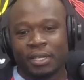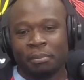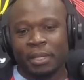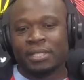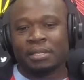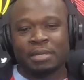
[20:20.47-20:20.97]

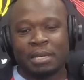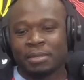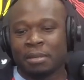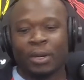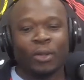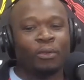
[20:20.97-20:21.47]
Me, sometimes
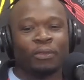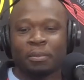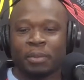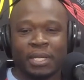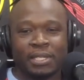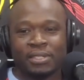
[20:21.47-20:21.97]
I'm all over the
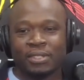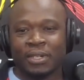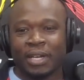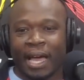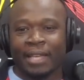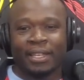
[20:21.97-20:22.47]
place.
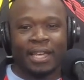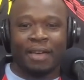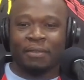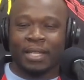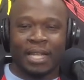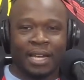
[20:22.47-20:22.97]
I
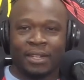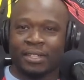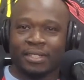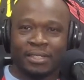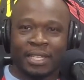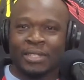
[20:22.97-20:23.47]
have a lot of
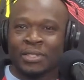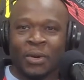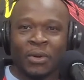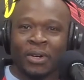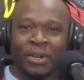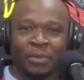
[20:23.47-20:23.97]
things
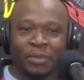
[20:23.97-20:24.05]
going on.